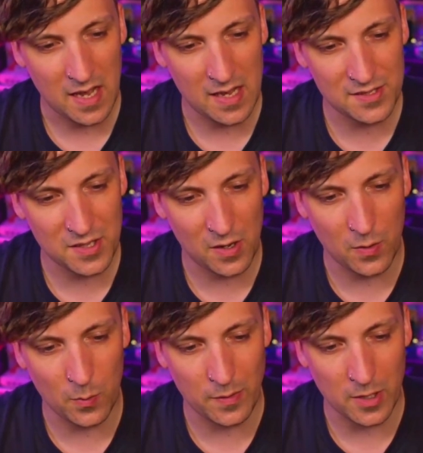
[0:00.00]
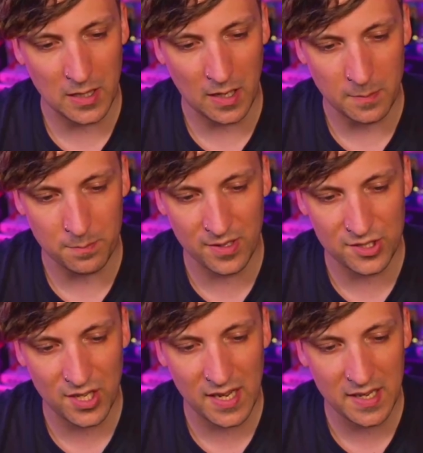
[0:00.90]
So we've got like a
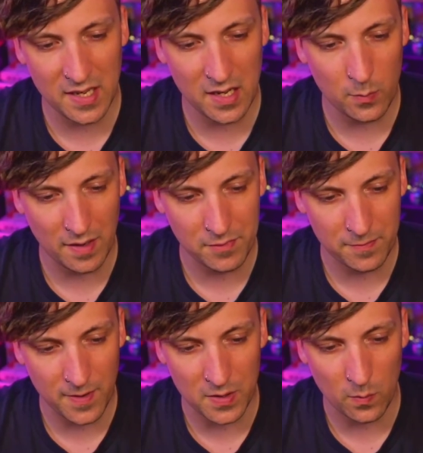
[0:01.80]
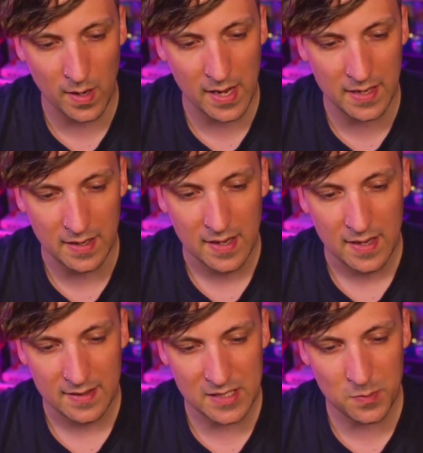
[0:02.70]
bridge here. We have to find a way.
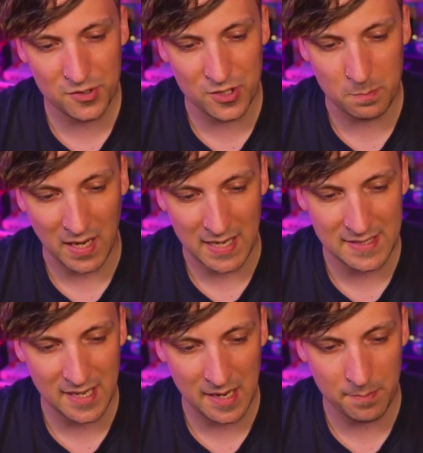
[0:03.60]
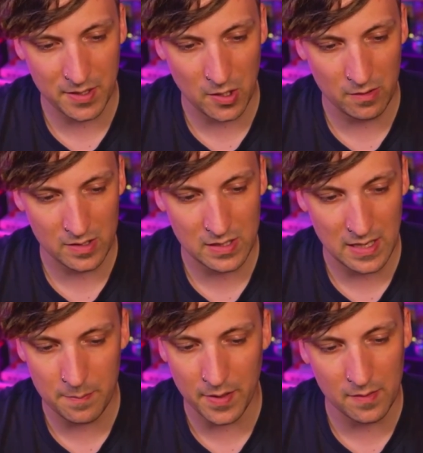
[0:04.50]
This one's just placed here precariously,
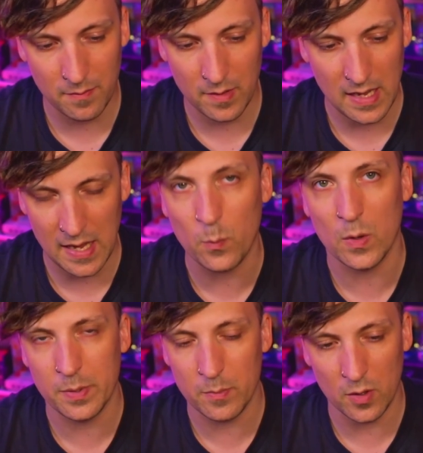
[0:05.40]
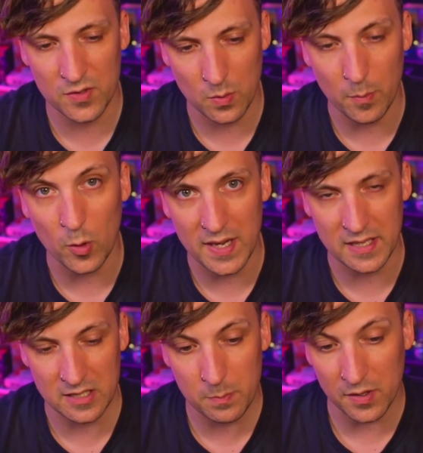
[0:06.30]
but it will be moved to a more
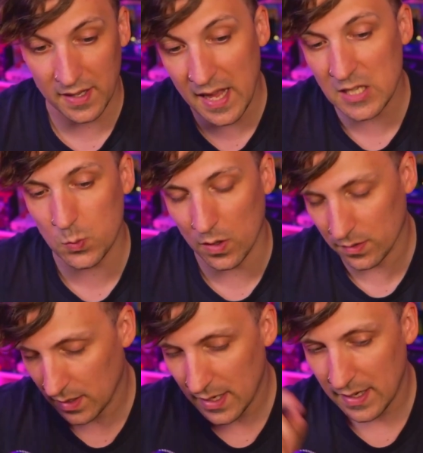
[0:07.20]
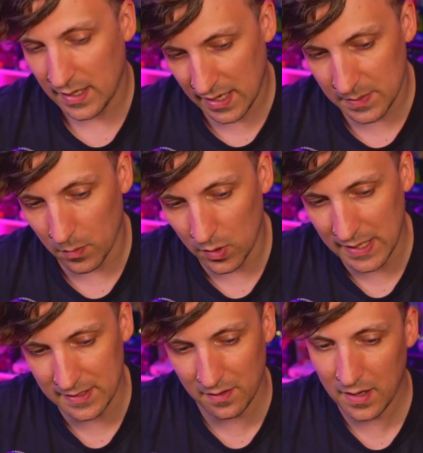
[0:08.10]
hidden spot. The next one is more
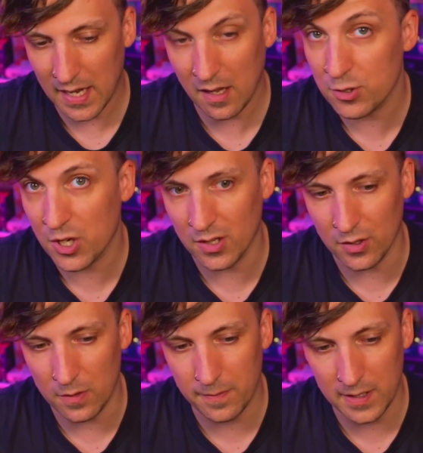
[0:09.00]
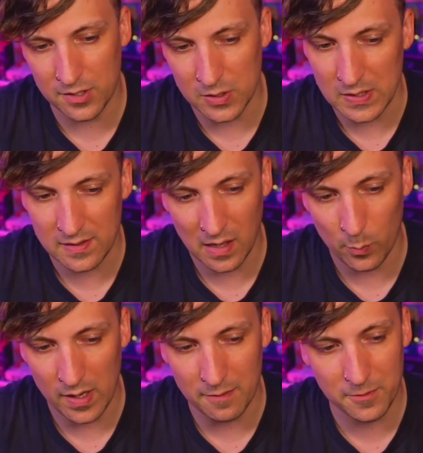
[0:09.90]
hidden, and I'll show you the new features that
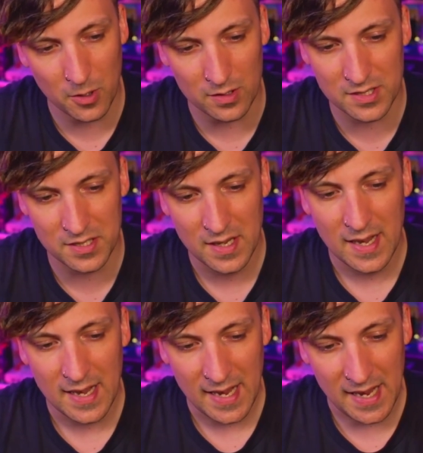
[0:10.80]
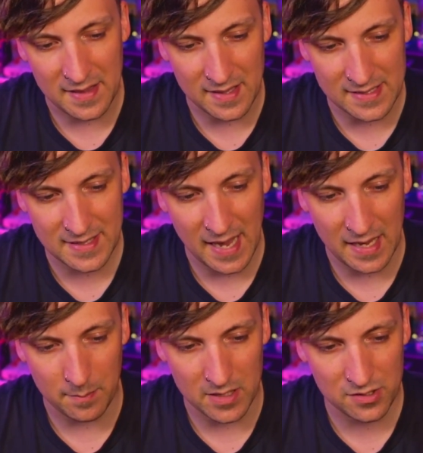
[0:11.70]
we have got in this
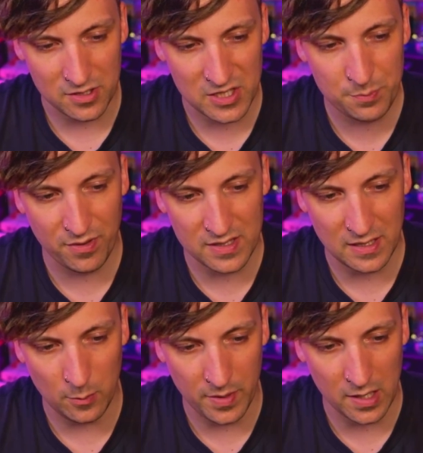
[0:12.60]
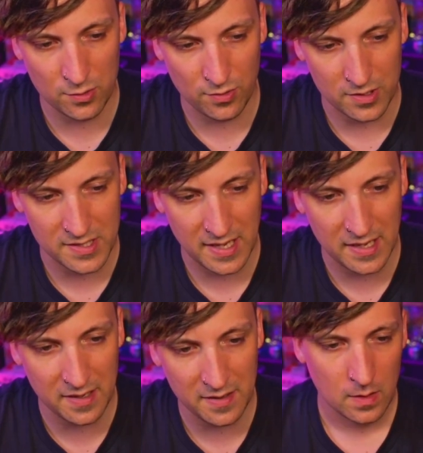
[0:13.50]
game. Let's just sprint a little bit across
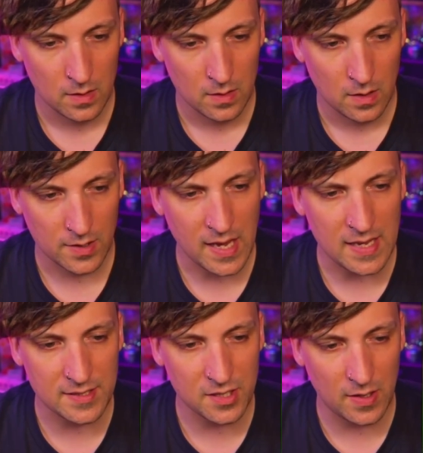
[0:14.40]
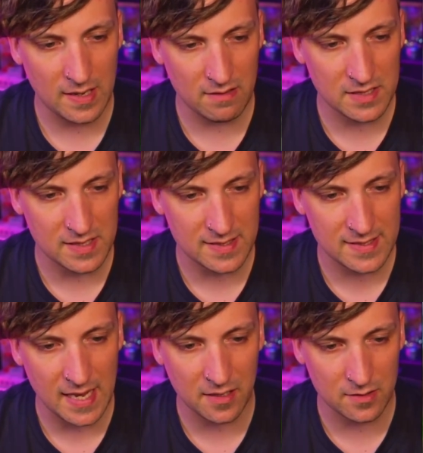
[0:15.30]
here. Okay, so here is the
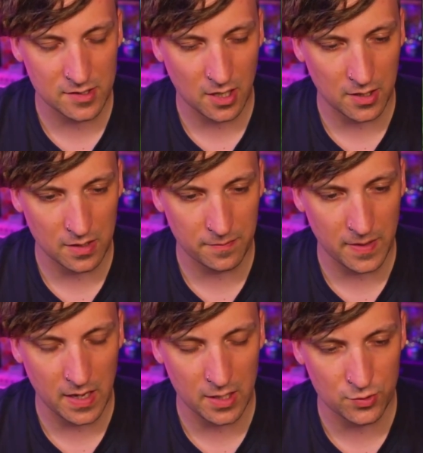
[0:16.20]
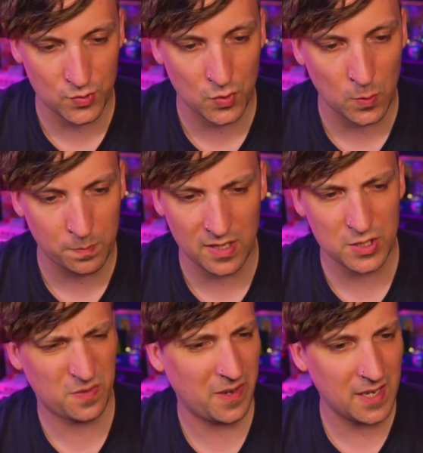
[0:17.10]
second kind of
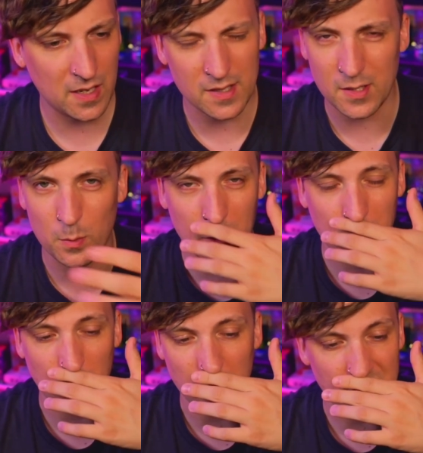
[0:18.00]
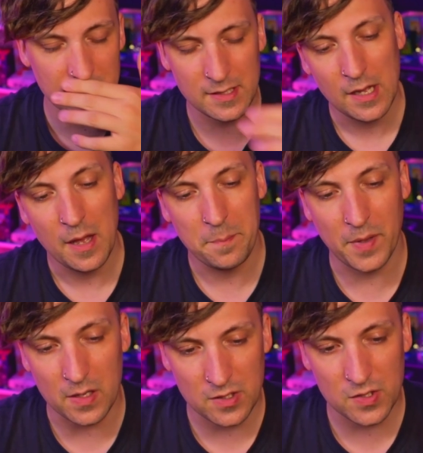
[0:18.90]
drawbridge thing. I don't know what to call it,
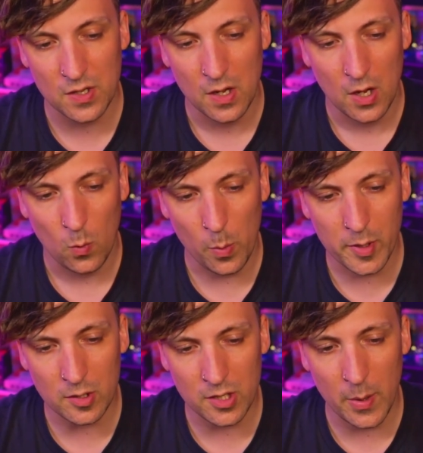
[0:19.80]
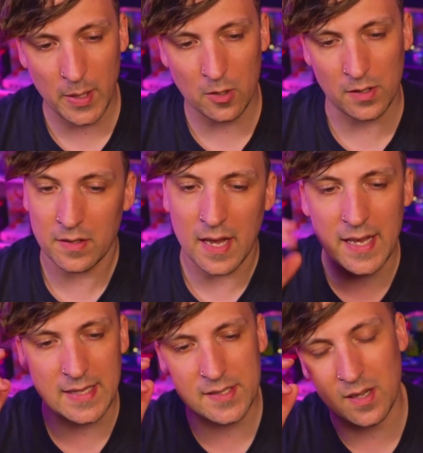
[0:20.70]
but what we've got going on
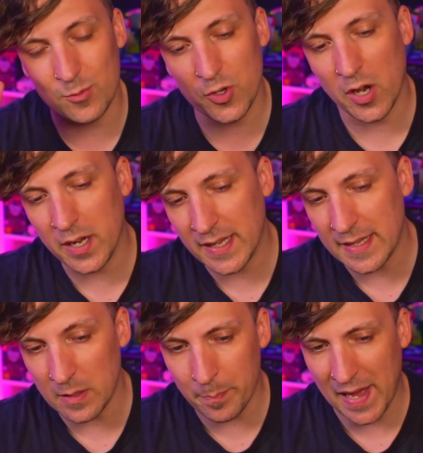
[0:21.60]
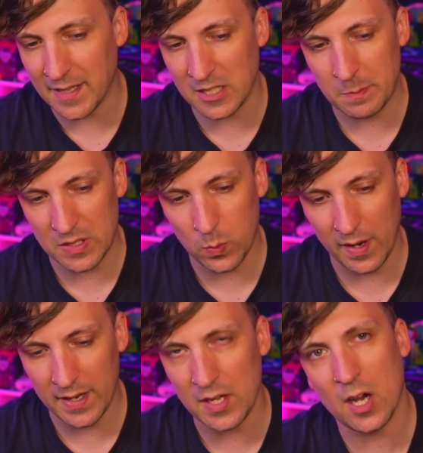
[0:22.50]
is I'm trying to get the balance
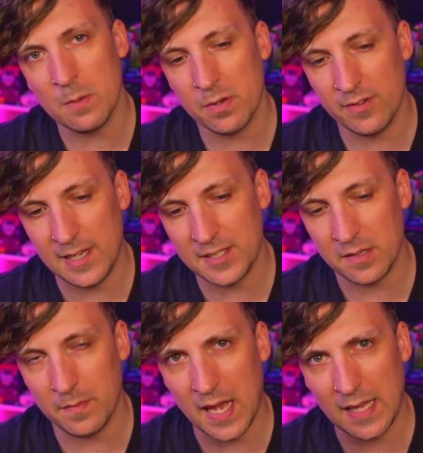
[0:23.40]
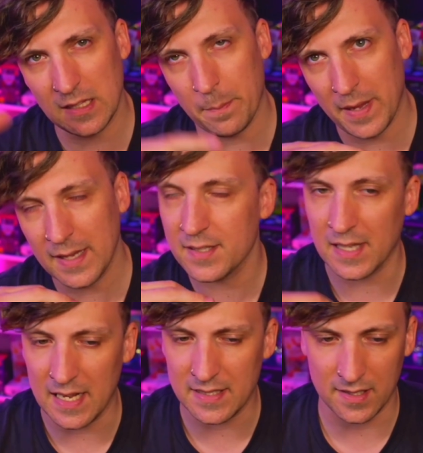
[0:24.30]
between hyperrealism and the
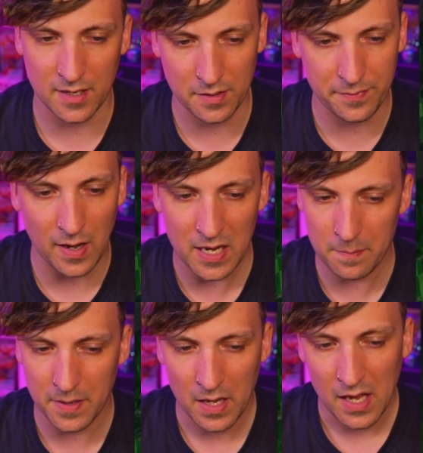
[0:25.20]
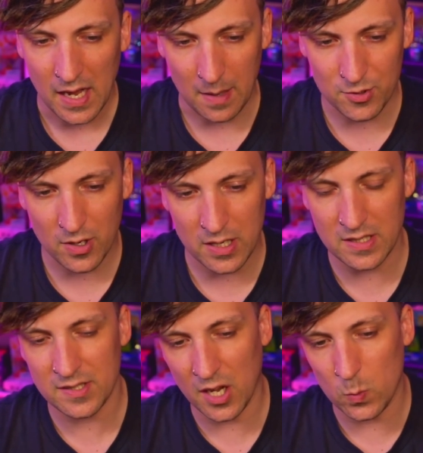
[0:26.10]
pixelated kind of vibe. I'm trying to
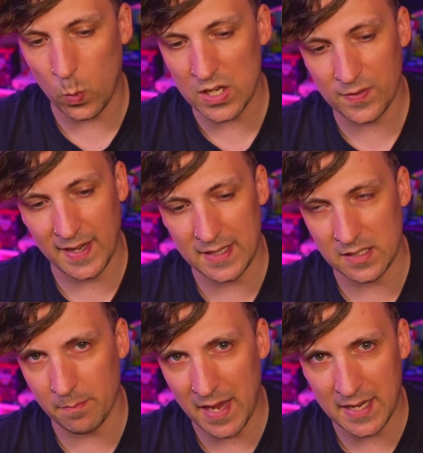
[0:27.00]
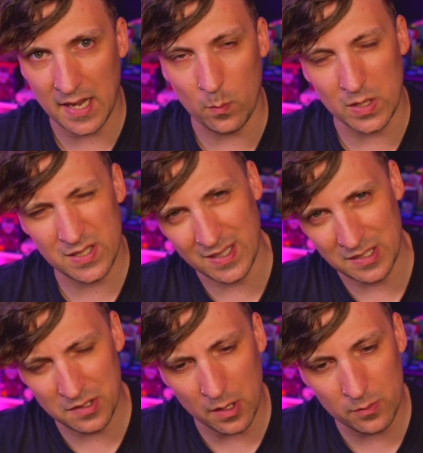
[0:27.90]
decide which things make it and which things
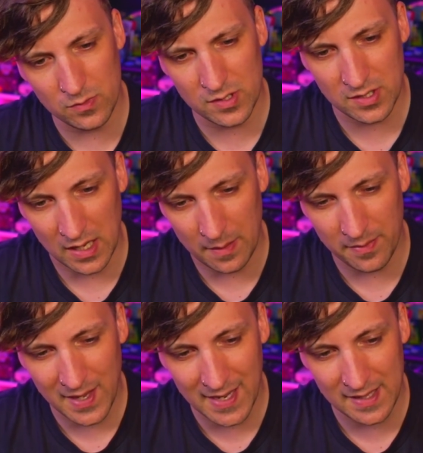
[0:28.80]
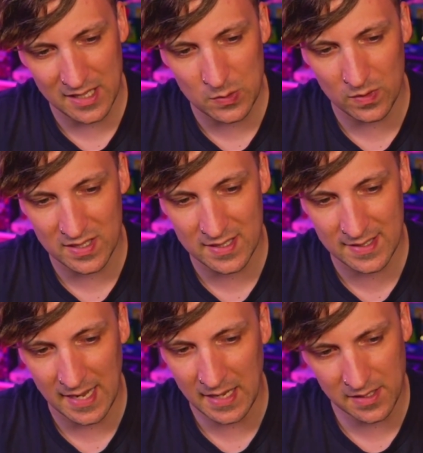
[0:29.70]
don't, and I'm thinking this one
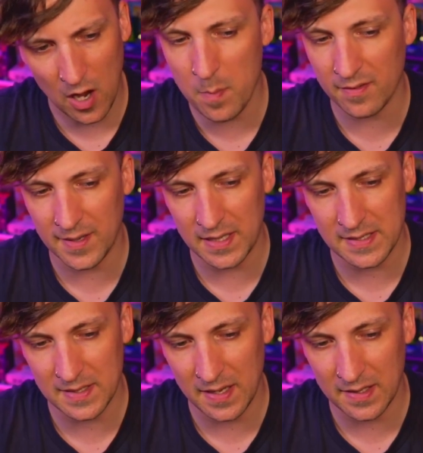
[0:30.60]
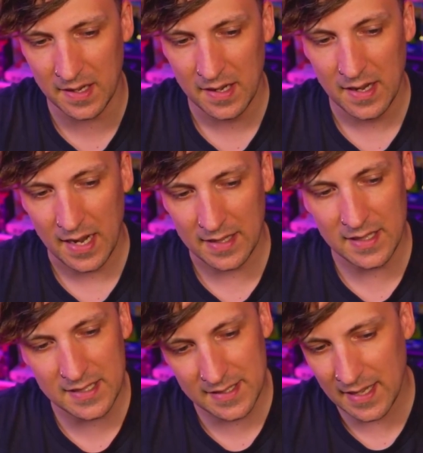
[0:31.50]
stays hyperrealistic and
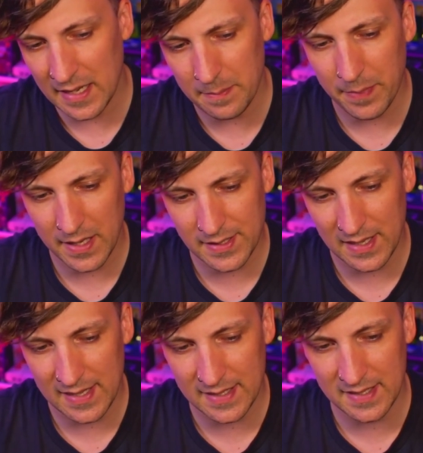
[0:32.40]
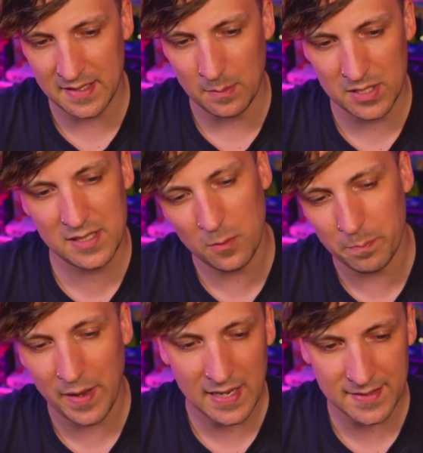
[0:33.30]
these stay pixelated. I'm still
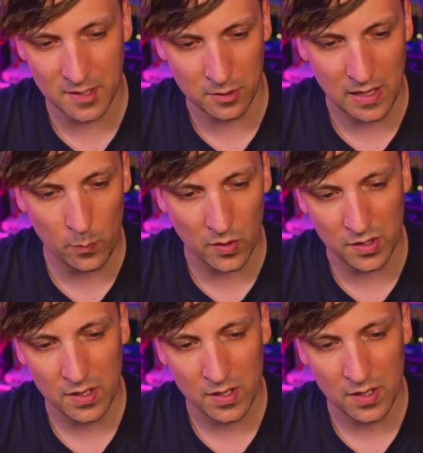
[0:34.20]
balancing on that one.